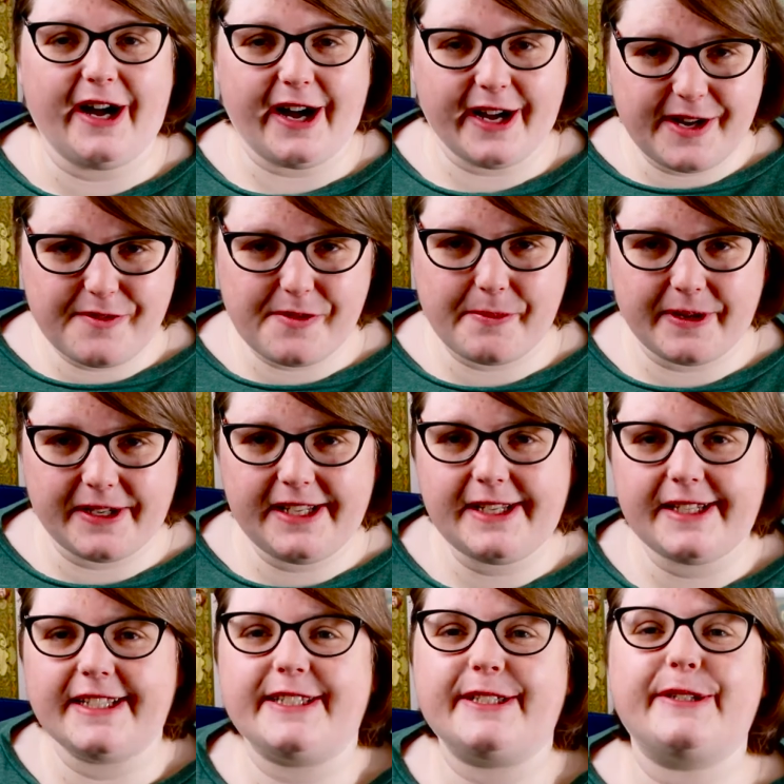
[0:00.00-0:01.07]
Hi everybody,
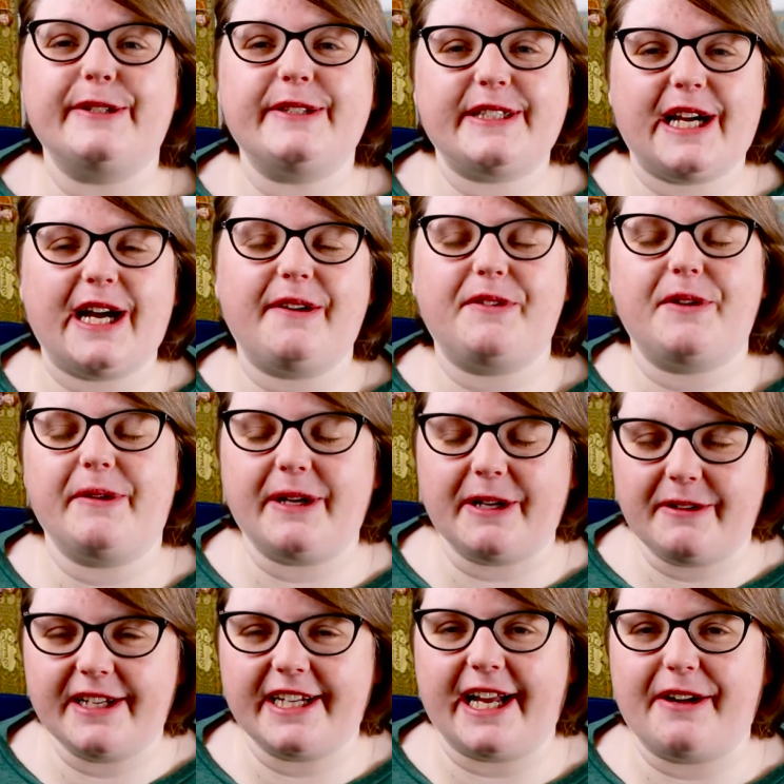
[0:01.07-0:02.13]
it's good to have you
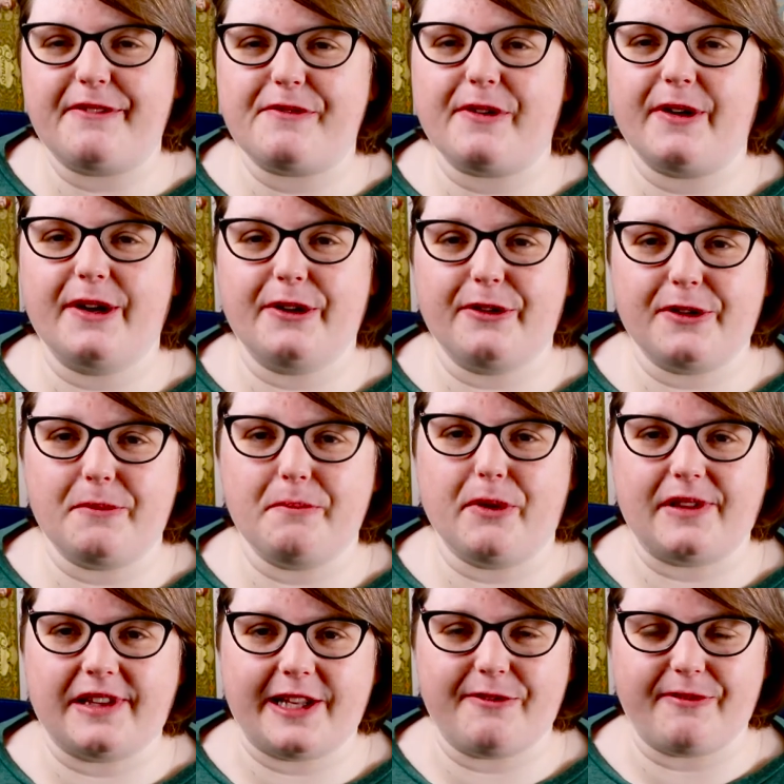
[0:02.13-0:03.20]
here again for another
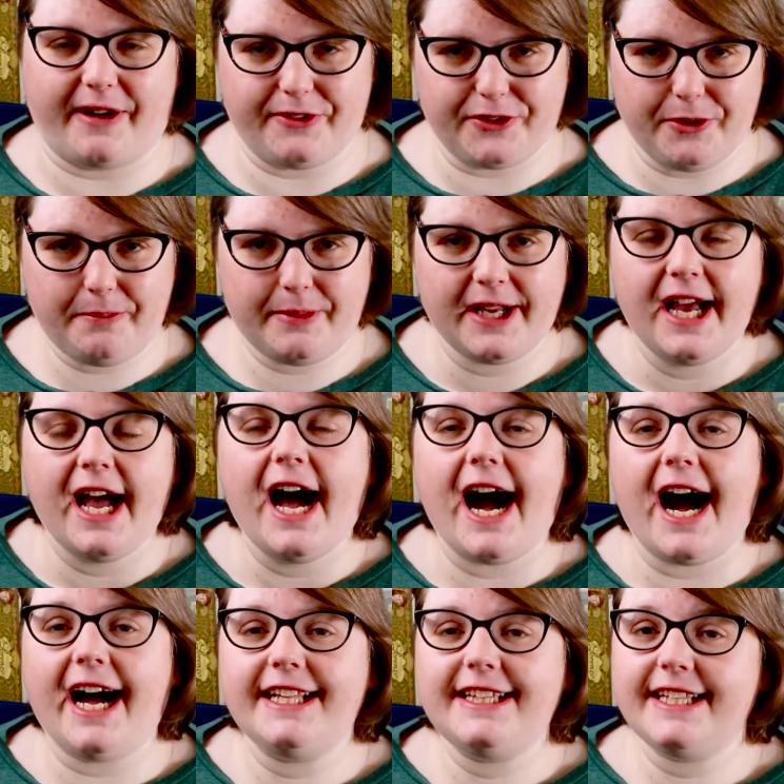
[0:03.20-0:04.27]
monthly roundup
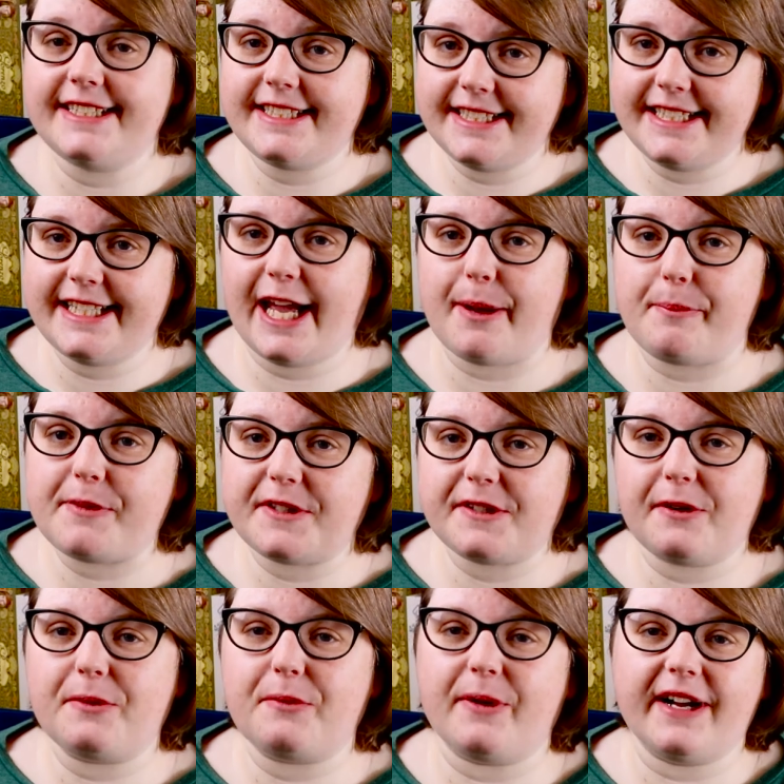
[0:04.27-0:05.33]
and this is the
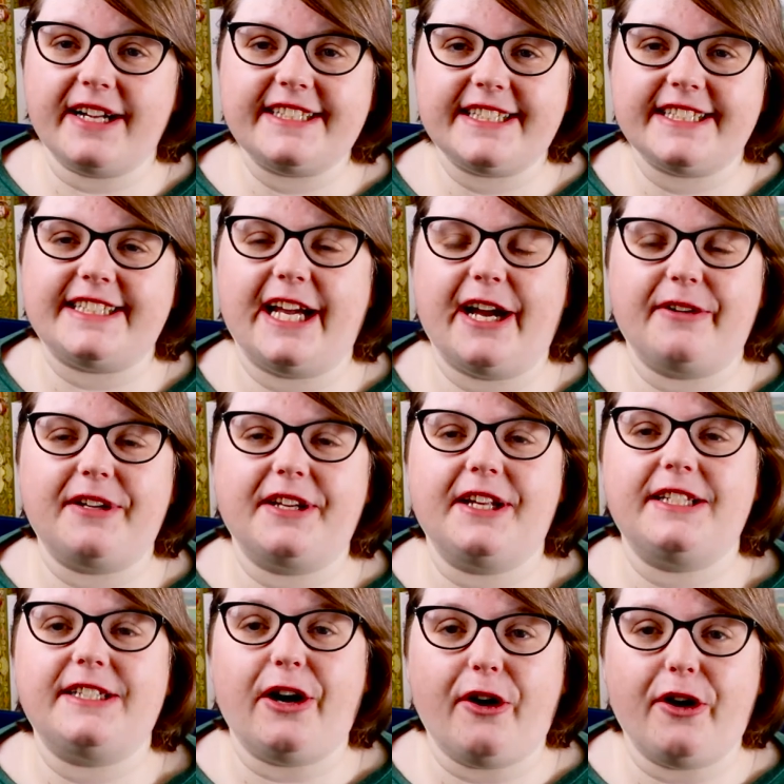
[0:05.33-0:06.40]
episode where I sit down and
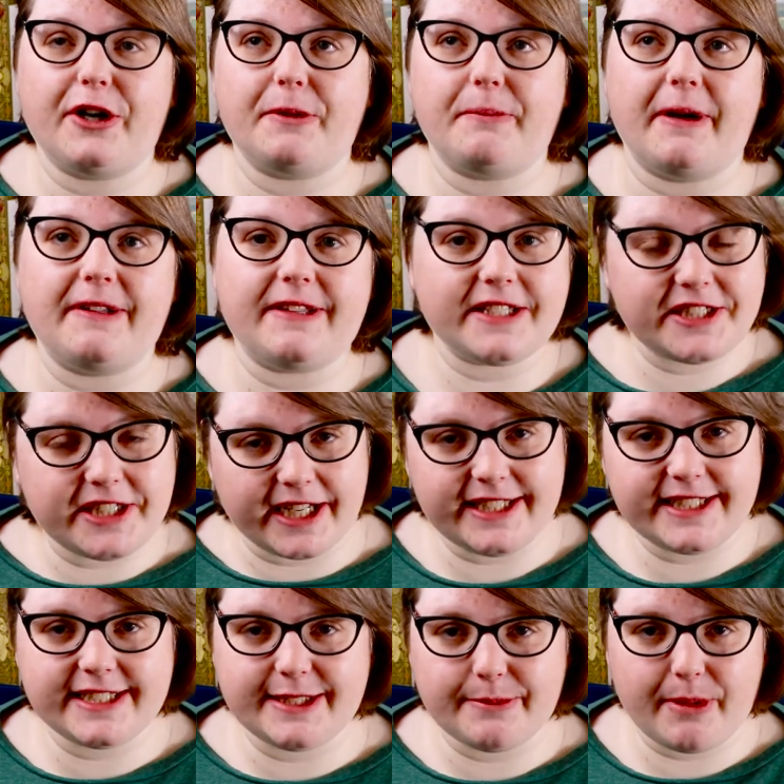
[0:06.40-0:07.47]
I talk about the
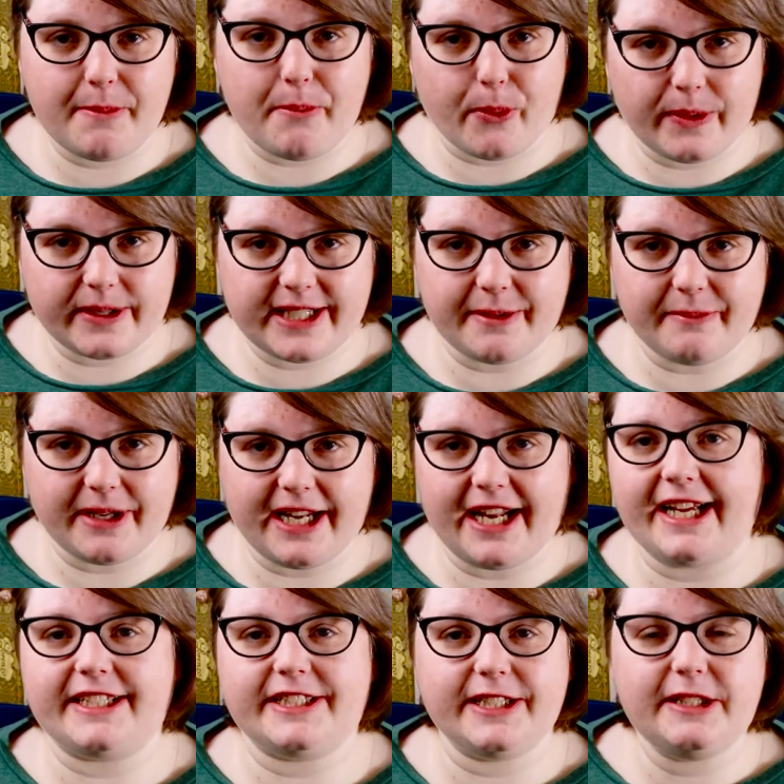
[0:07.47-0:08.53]
changes in my board game
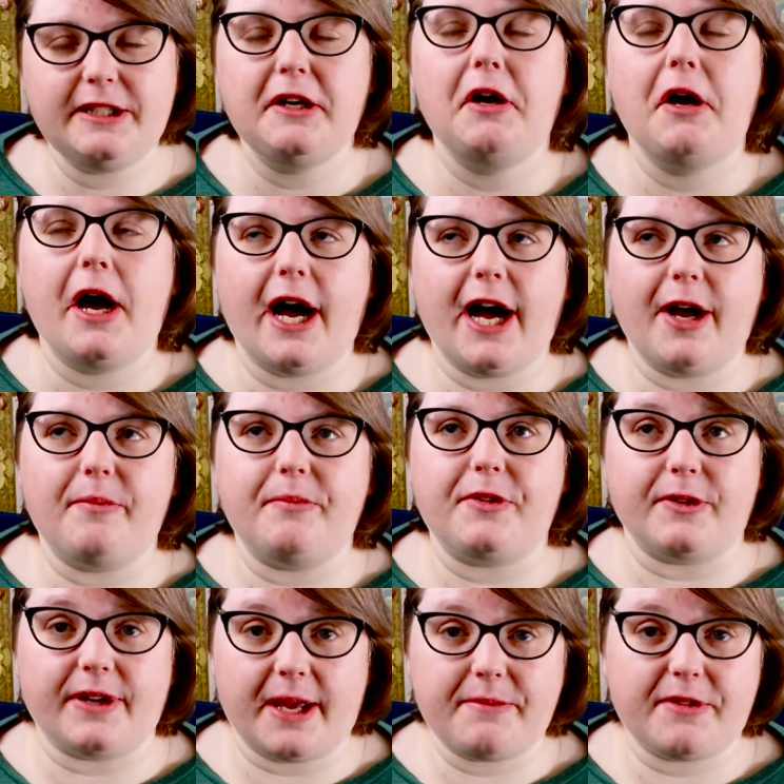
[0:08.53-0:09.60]
collection um,
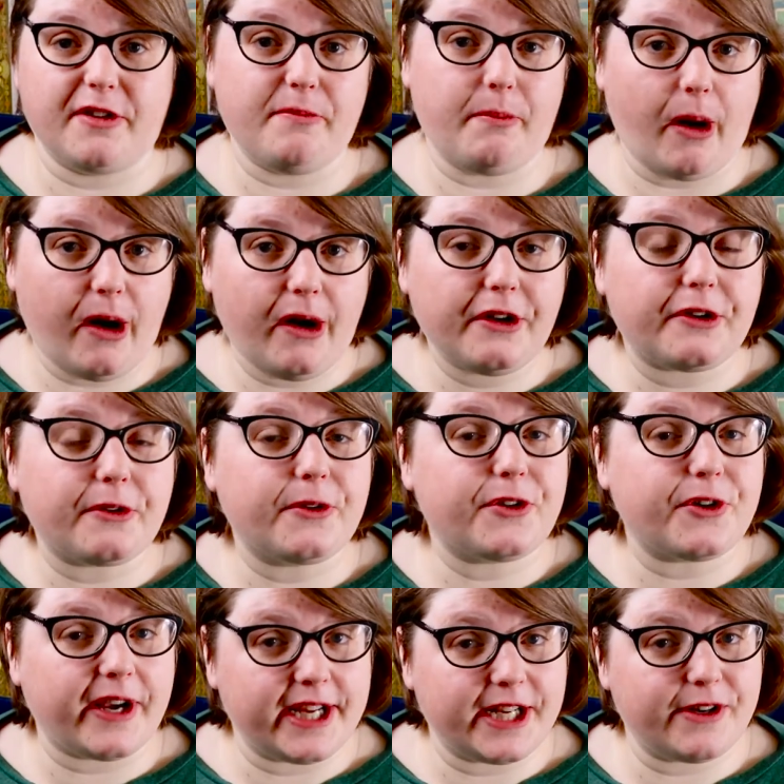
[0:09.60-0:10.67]
so games I've bought or
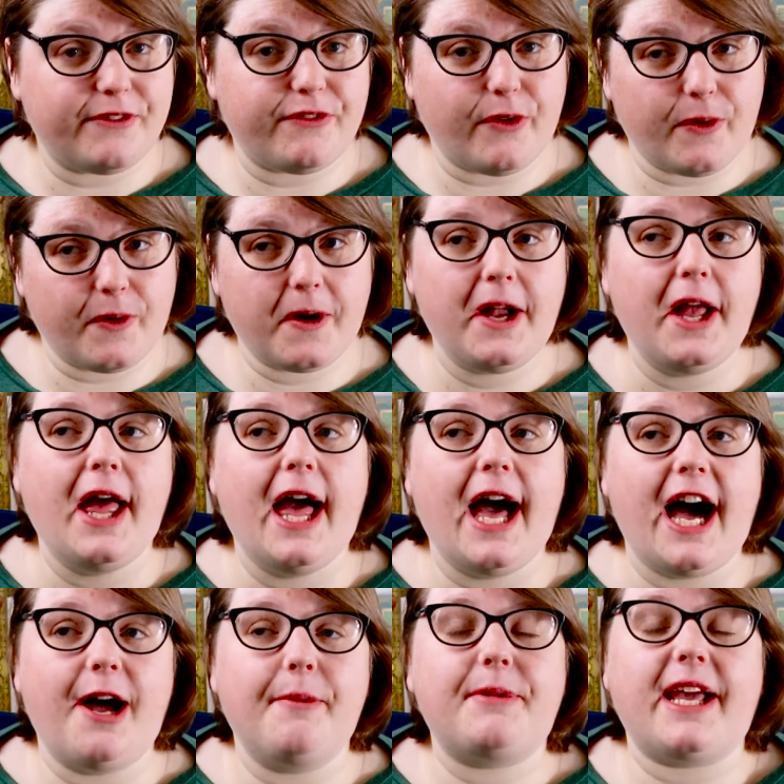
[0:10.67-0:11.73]
traded for,
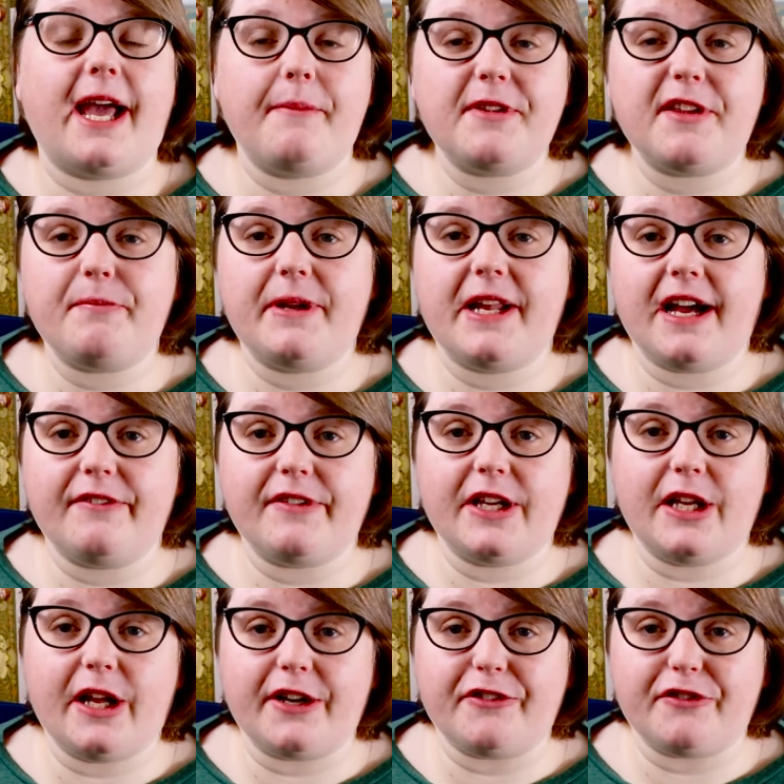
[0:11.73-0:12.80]
um, games I've been having
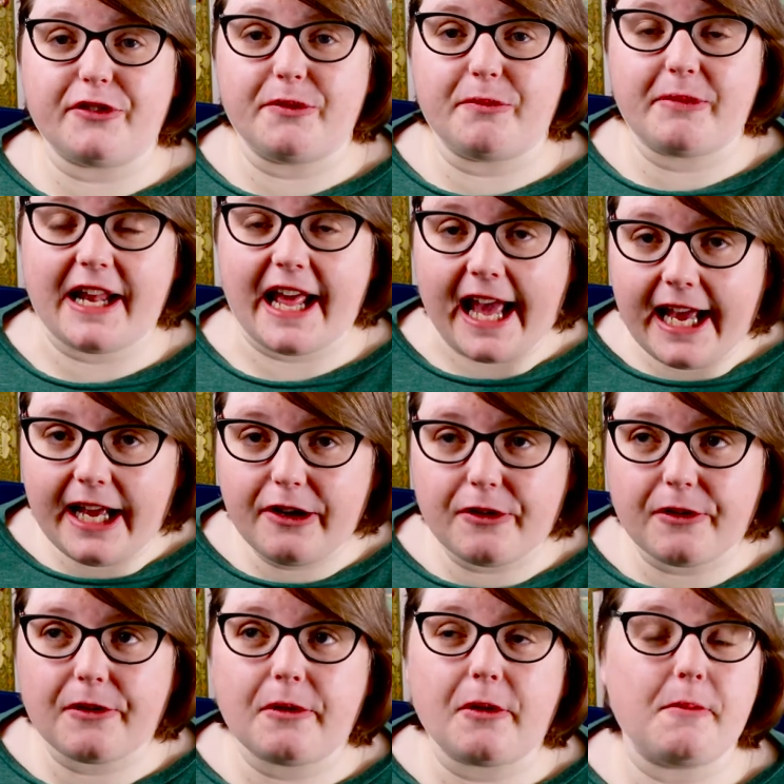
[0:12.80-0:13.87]
a lot of fun playing
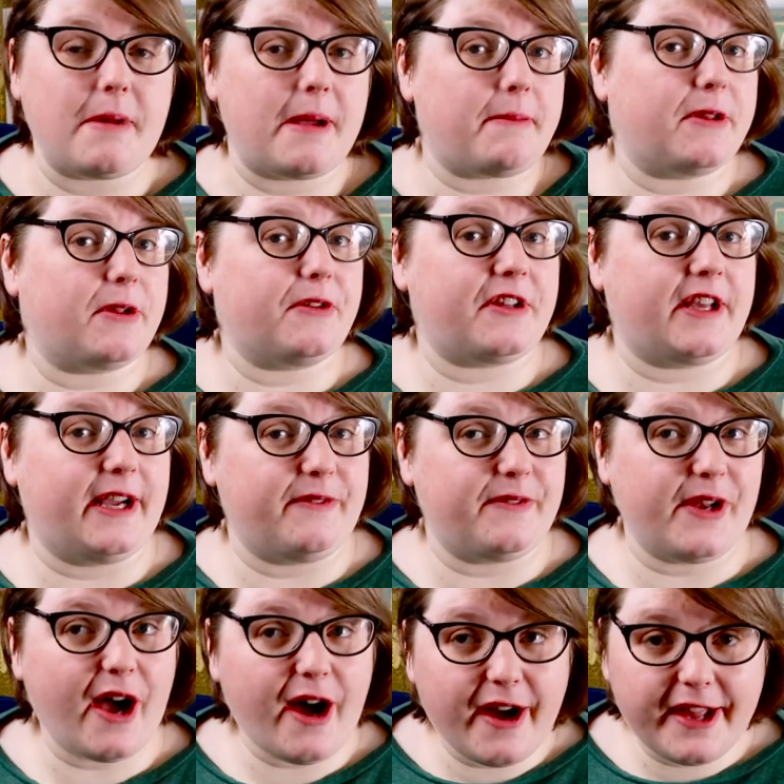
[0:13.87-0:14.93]
or, or maybe those I have
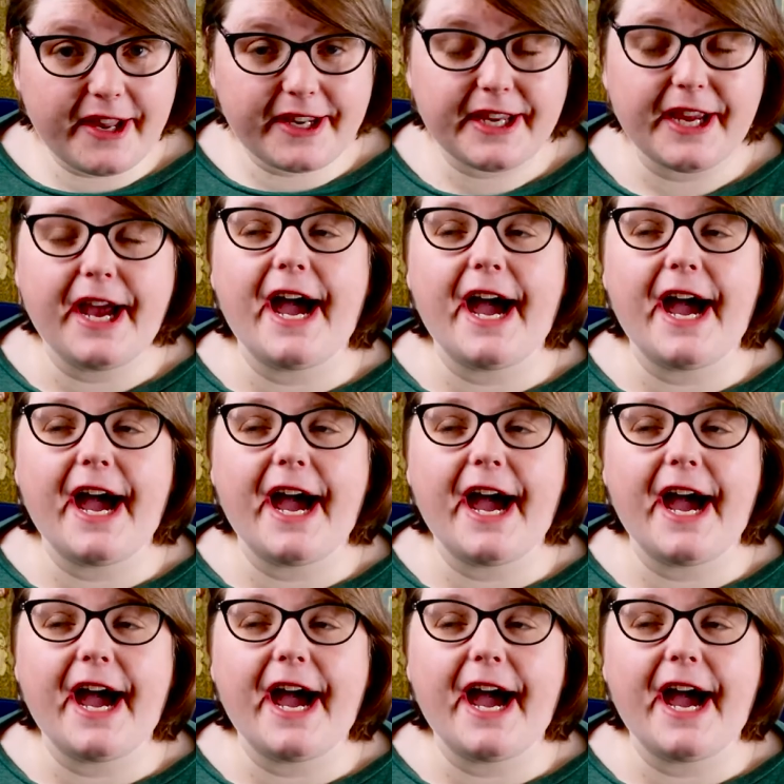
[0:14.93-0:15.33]
not.